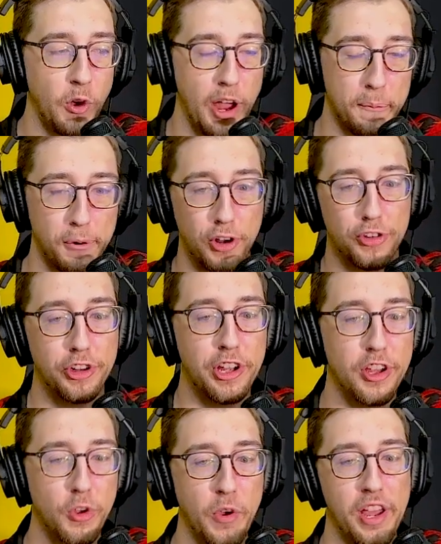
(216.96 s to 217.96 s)
approaching
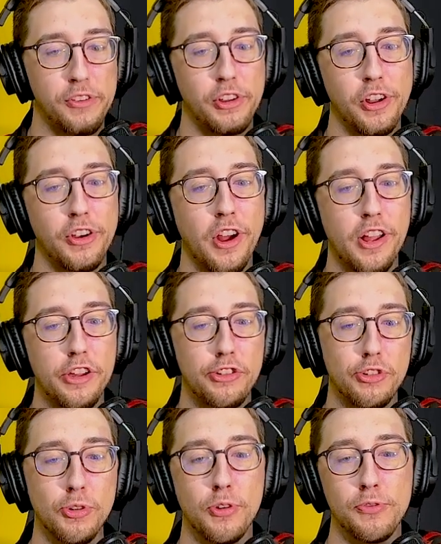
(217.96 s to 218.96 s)
it, you have to acknowledge
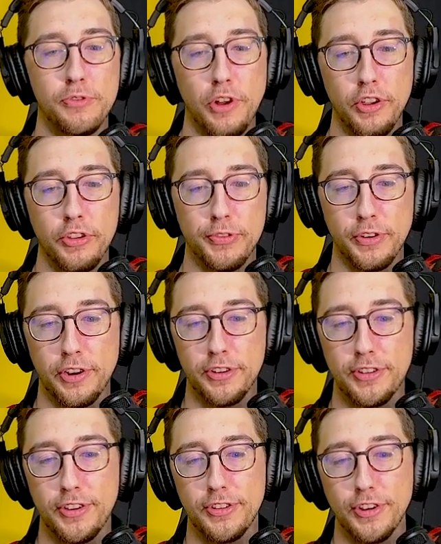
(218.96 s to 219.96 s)
your own faults
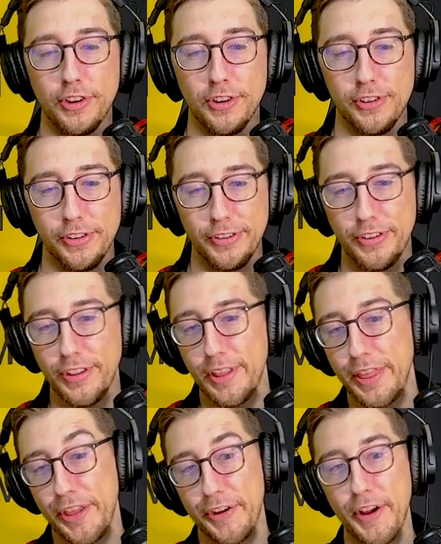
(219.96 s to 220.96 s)
first, so
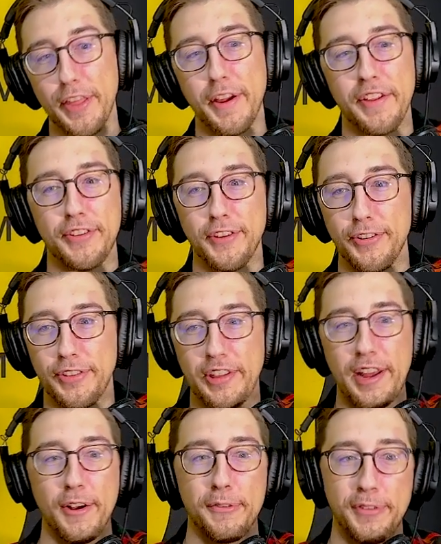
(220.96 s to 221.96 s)
your other so they
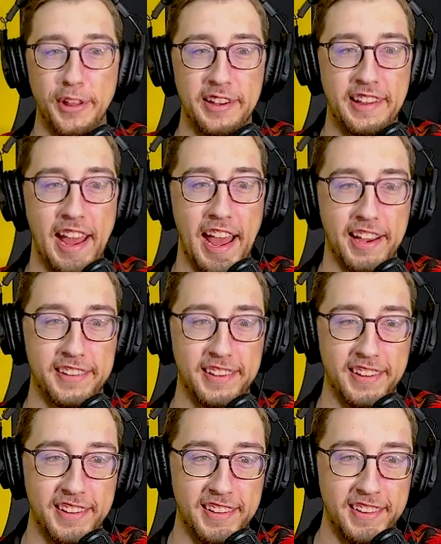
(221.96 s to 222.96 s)
that's don't feel very attacked.
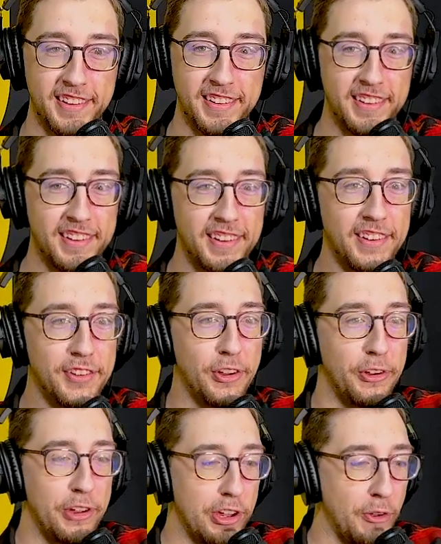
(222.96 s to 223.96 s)
Wise, uh,
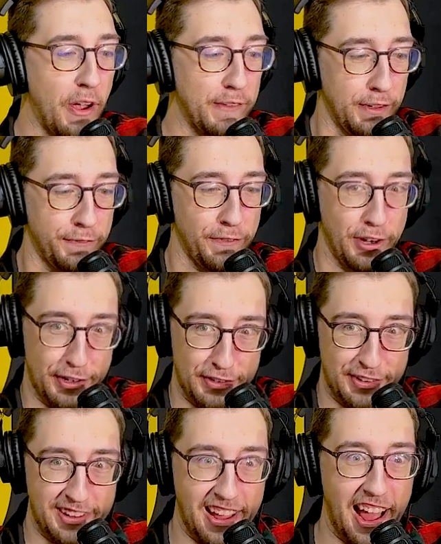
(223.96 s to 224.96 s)
so you have to
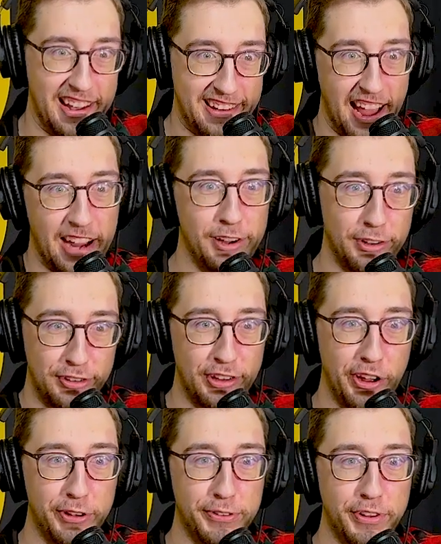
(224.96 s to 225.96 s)
first attack
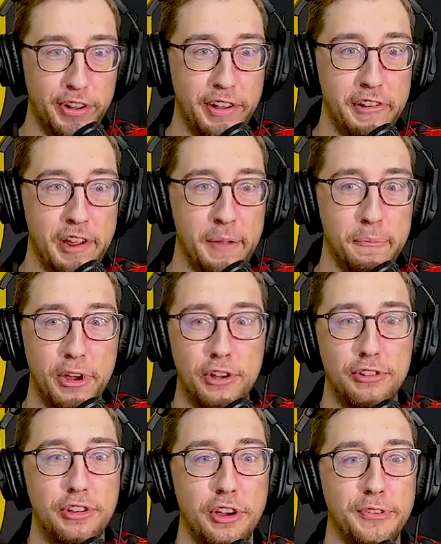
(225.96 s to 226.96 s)
yourself and put
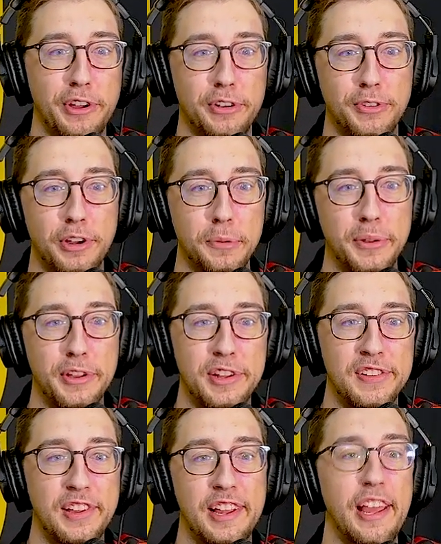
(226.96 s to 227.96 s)
yourself out of vulnerability,
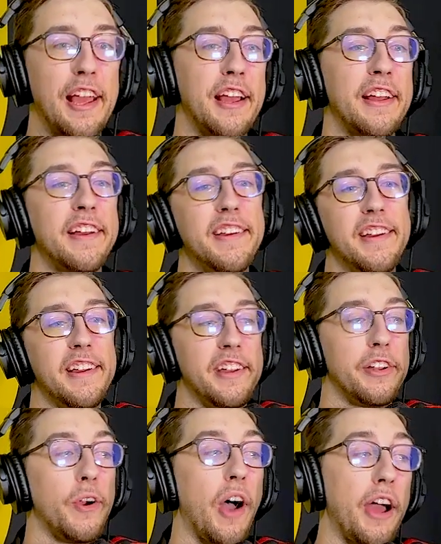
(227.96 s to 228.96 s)
saying, "Hey,
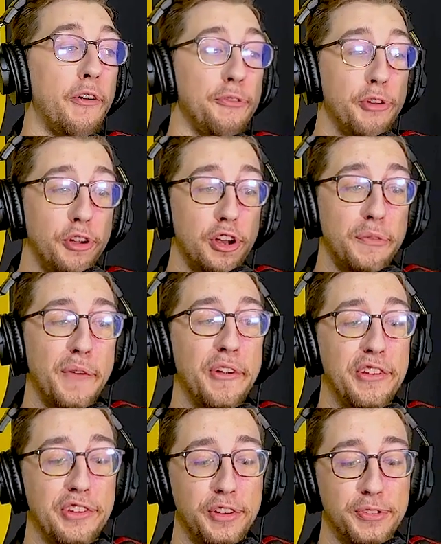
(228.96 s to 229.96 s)
you know, I don't feel good about
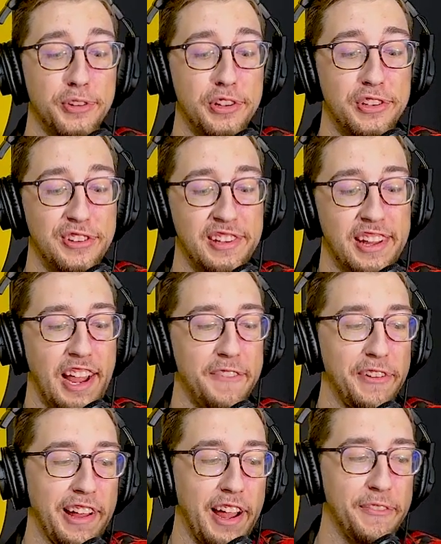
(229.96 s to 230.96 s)
myself recently. Like I
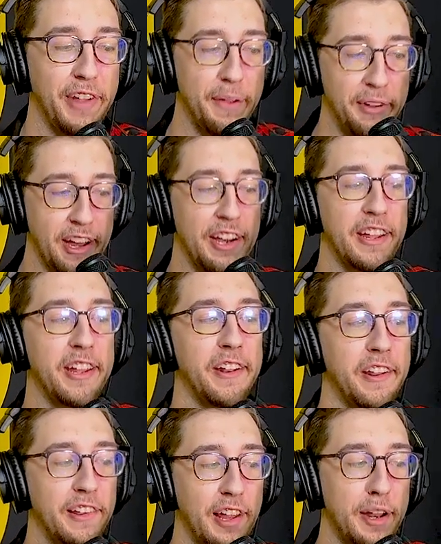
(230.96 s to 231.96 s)
feel like I've, I've been kind of
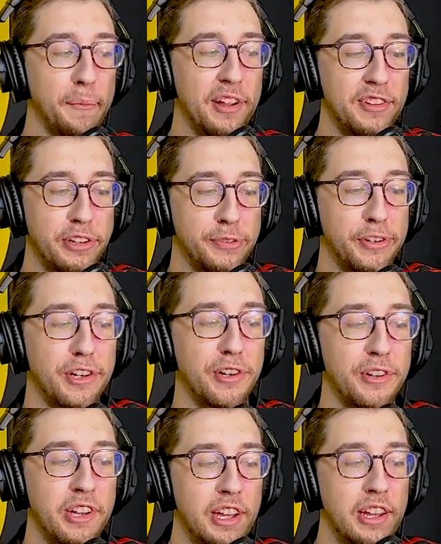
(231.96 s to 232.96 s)
getting letting myself
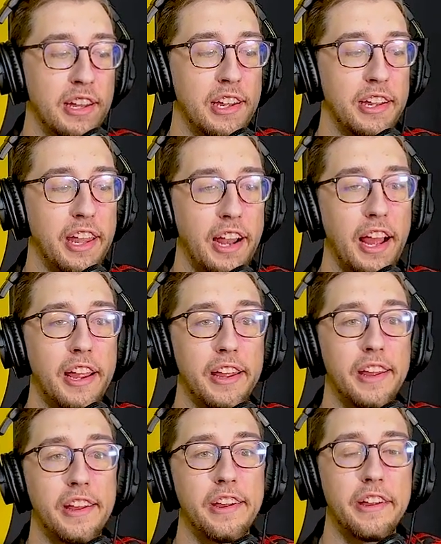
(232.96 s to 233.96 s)
go. Can
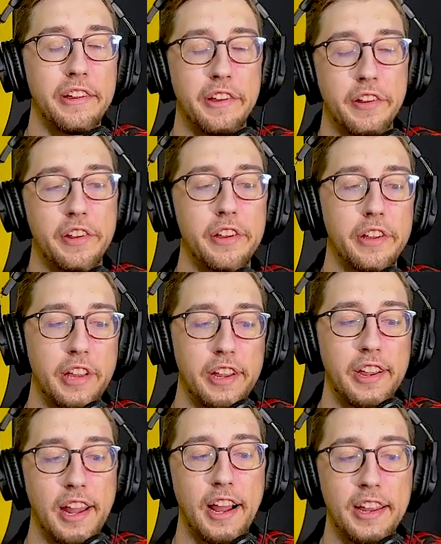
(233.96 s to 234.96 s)
I
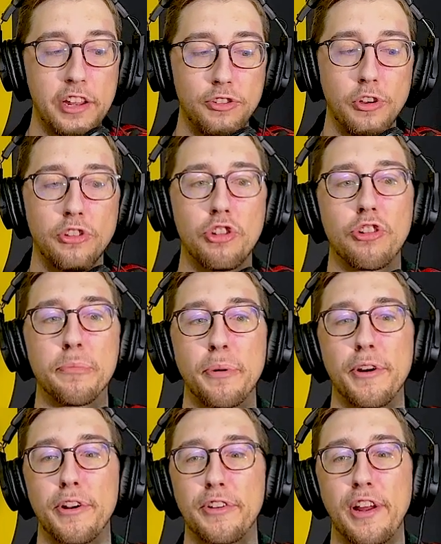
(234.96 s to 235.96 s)
can I get you as a gym
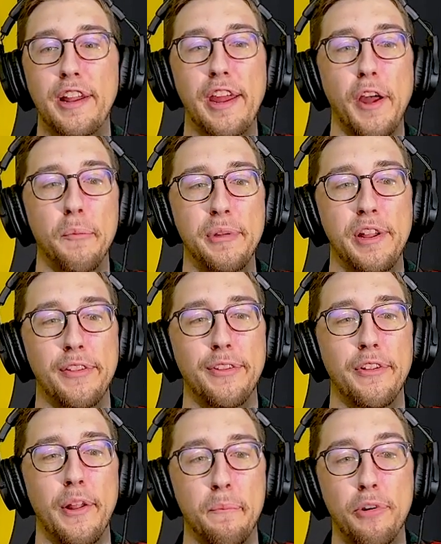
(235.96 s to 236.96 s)
partner to kind of help me
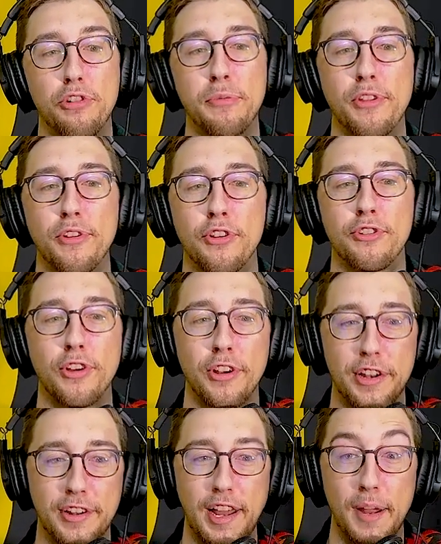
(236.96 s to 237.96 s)
and push me through this
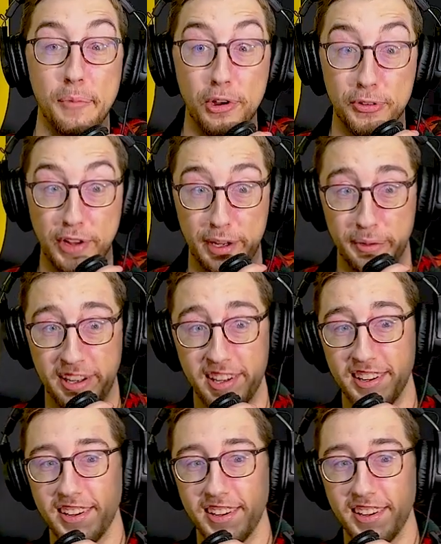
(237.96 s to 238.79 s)
journey to kind of motivate okay. me?